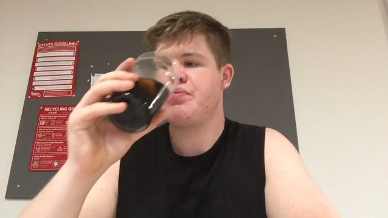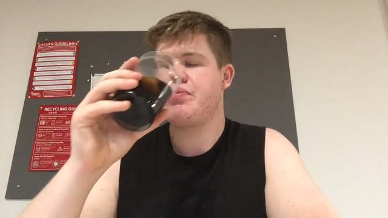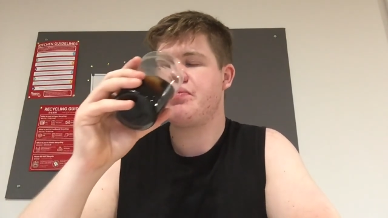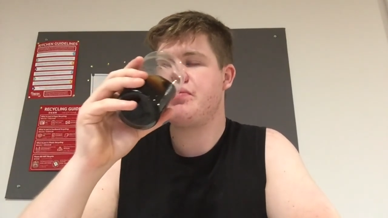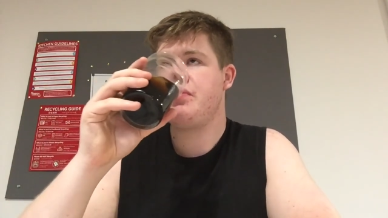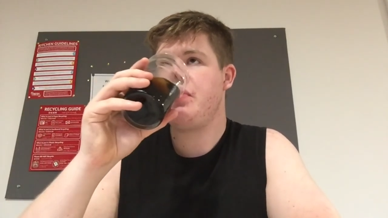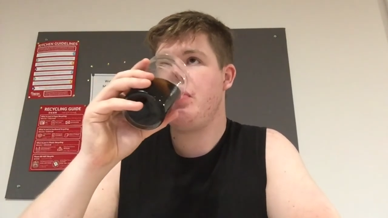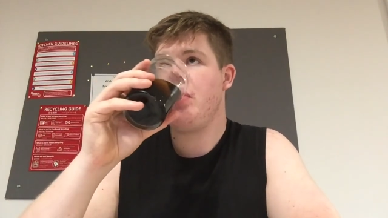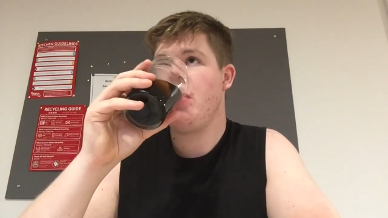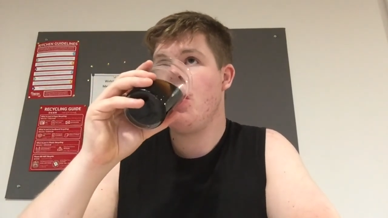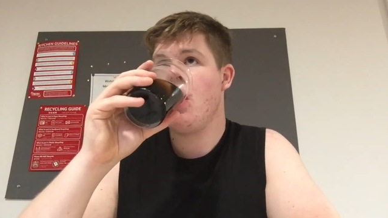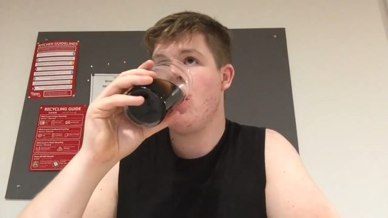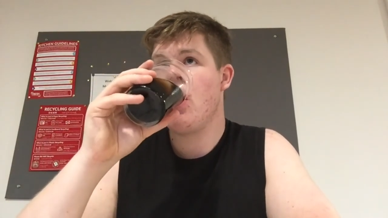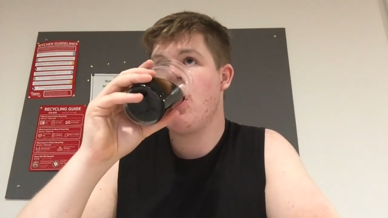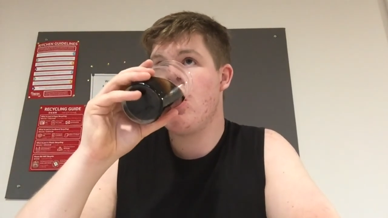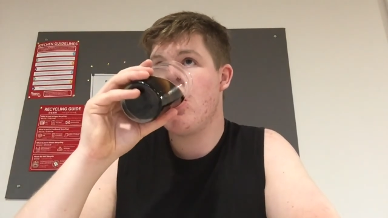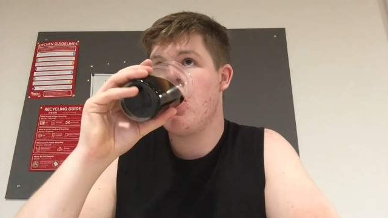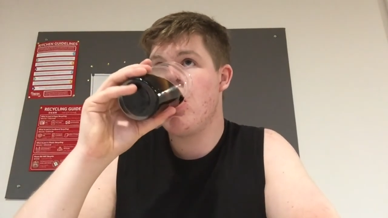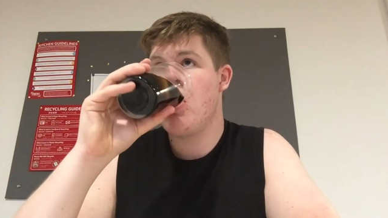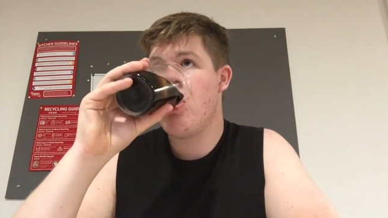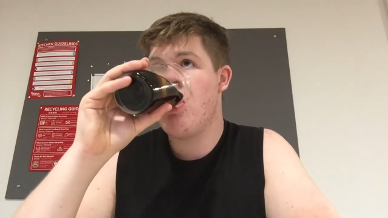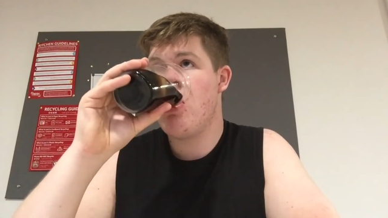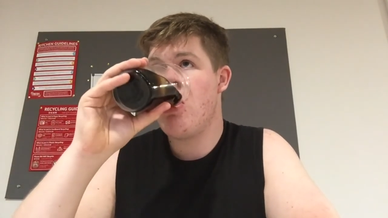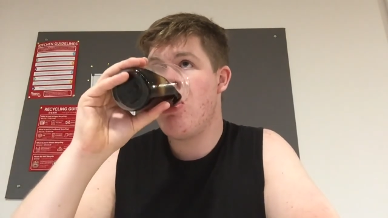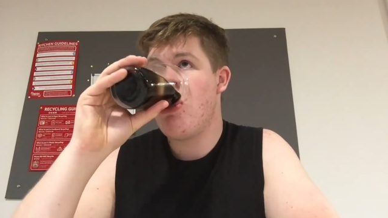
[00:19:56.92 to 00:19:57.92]

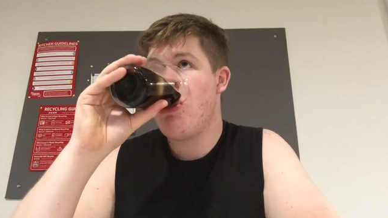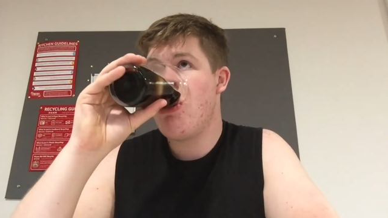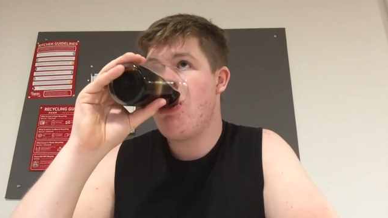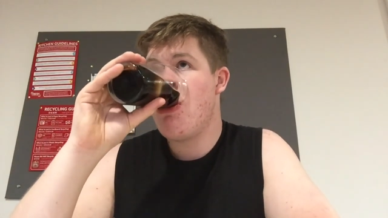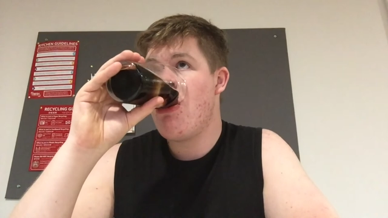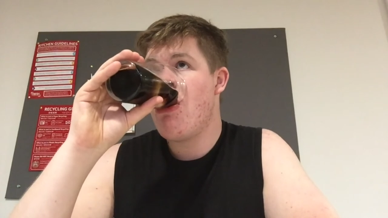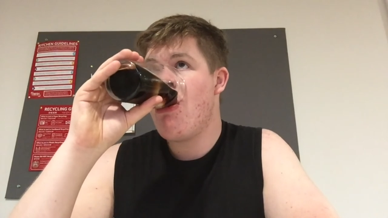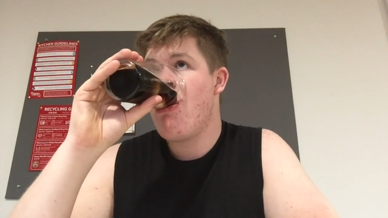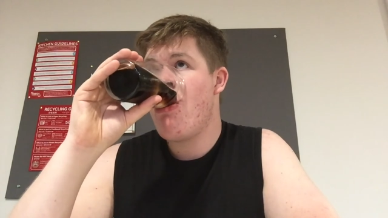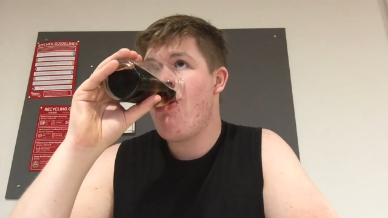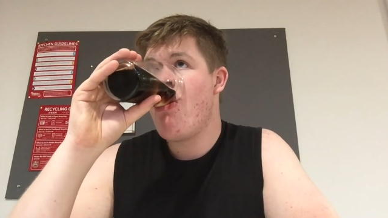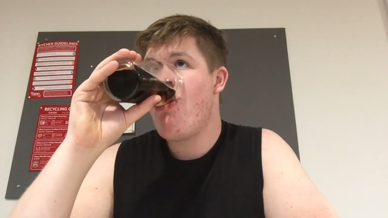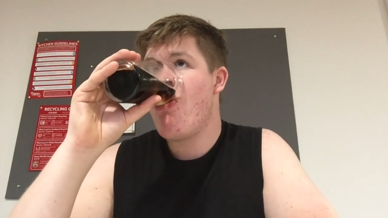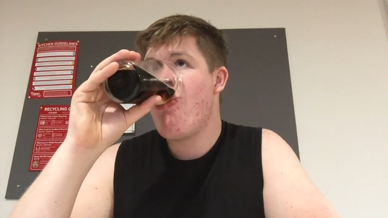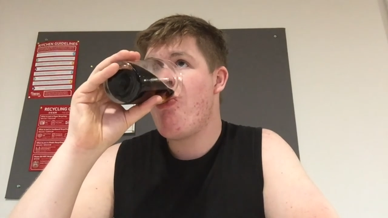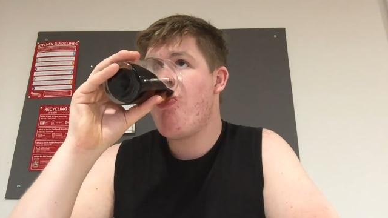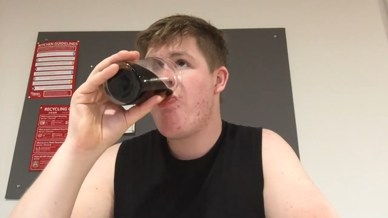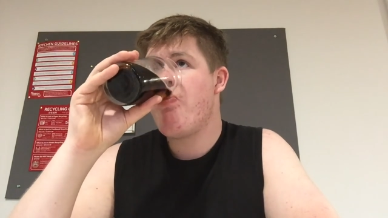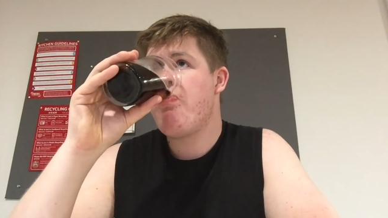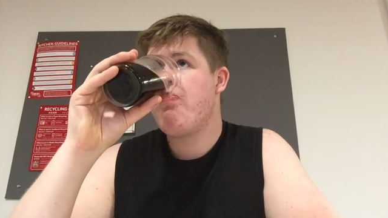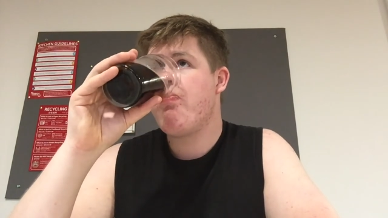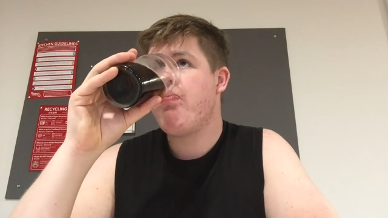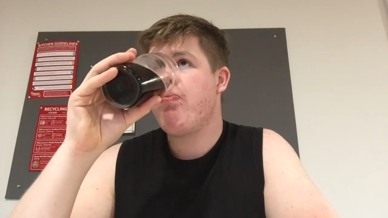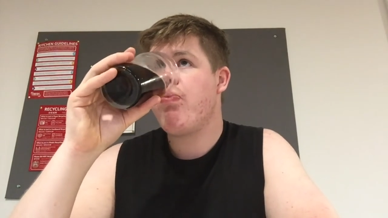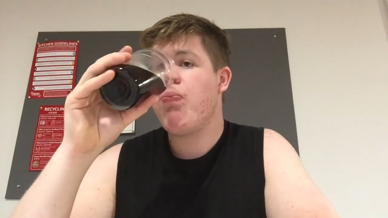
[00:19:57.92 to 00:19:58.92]

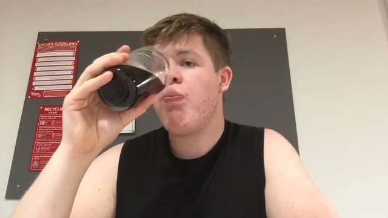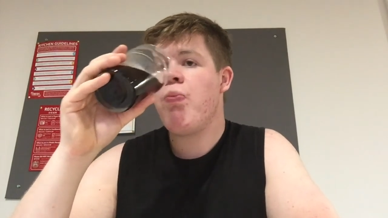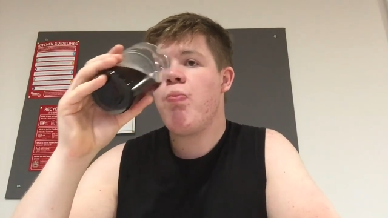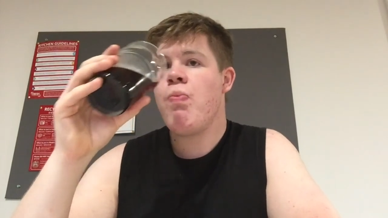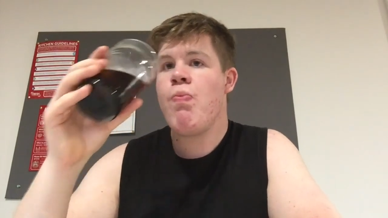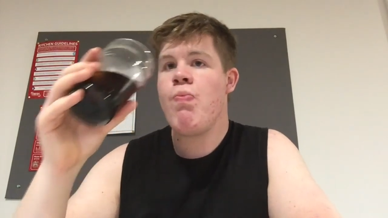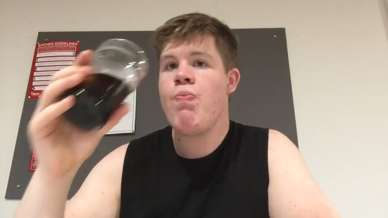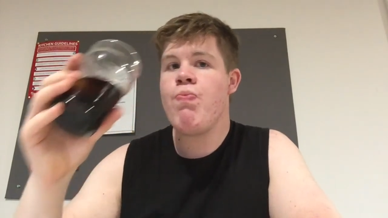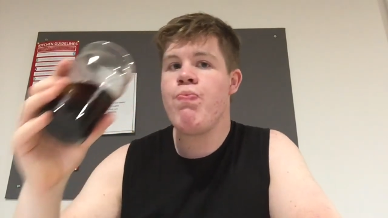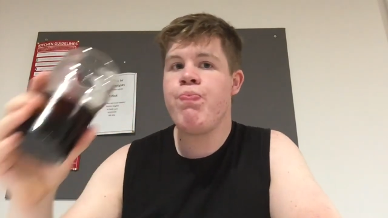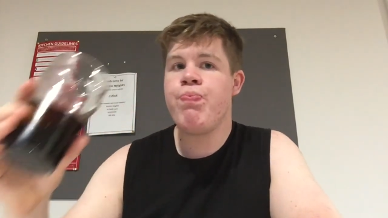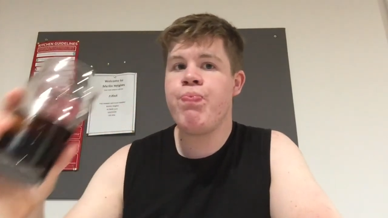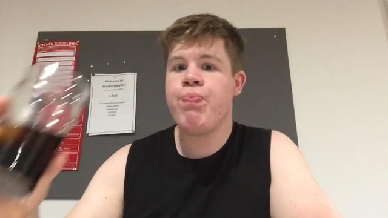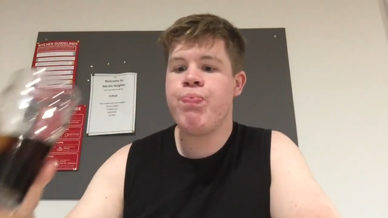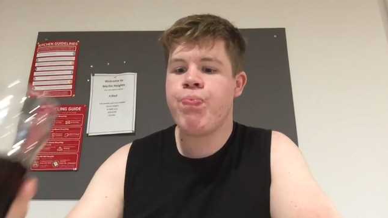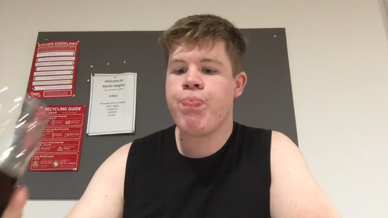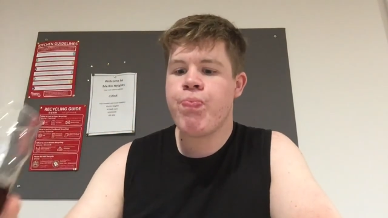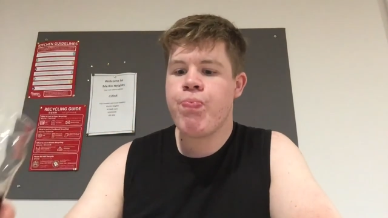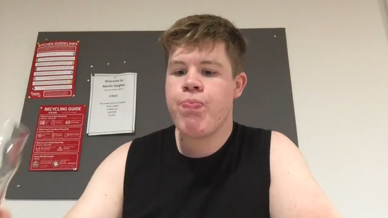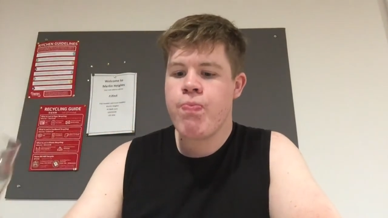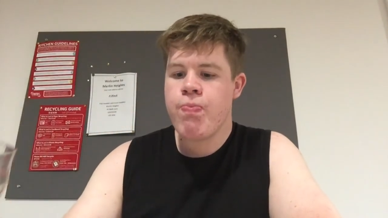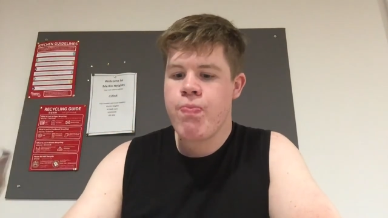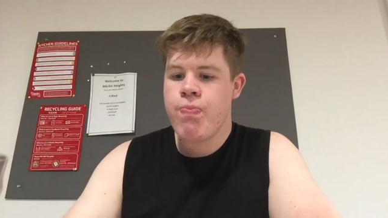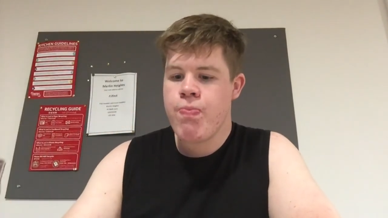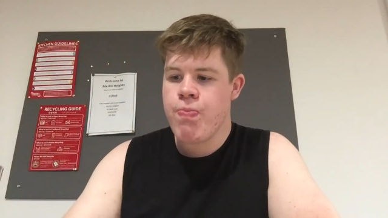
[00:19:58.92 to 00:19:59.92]

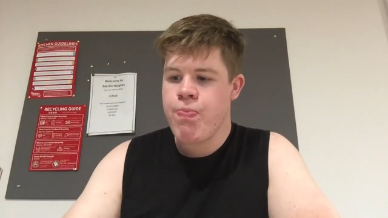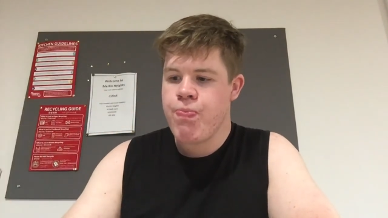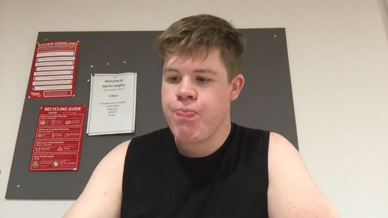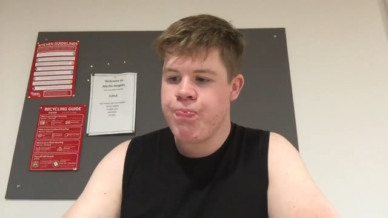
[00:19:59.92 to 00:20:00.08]
(silence)